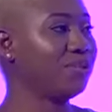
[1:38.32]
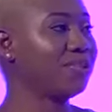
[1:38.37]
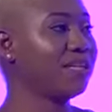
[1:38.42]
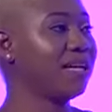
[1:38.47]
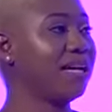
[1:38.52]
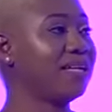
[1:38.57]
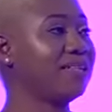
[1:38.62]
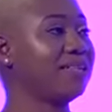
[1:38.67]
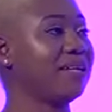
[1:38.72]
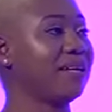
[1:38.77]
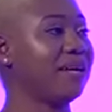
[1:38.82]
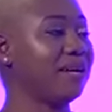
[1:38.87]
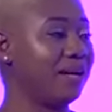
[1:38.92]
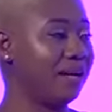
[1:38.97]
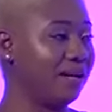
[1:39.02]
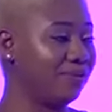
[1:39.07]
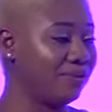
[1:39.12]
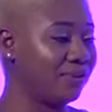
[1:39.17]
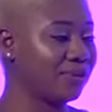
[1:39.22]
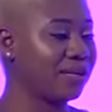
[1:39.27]
We just
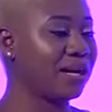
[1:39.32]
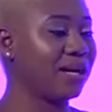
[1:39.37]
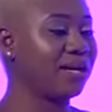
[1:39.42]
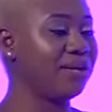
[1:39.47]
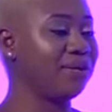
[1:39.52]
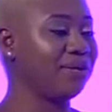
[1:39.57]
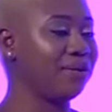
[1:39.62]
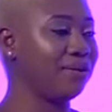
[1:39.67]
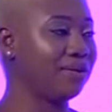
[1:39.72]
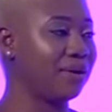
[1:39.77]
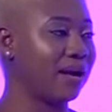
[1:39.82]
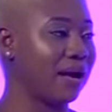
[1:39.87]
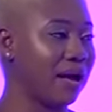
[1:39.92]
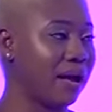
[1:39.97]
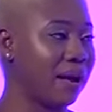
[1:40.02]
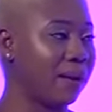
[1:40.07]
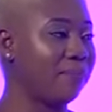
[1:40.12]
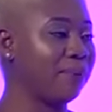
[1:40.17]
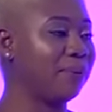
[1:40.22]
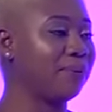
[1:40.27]
avocado had avocado, and
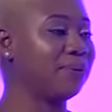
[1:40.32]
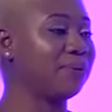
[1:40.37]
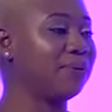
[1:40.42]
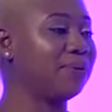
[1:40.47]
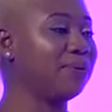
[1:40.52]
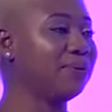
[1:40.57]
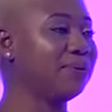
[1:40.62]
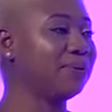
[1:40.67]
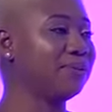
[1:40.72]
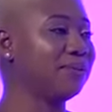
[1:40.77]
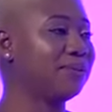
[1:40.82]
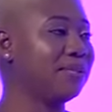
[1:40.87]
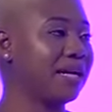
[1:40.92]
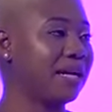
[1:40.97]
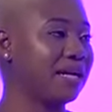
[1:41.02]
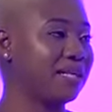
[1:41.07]
avocado apple,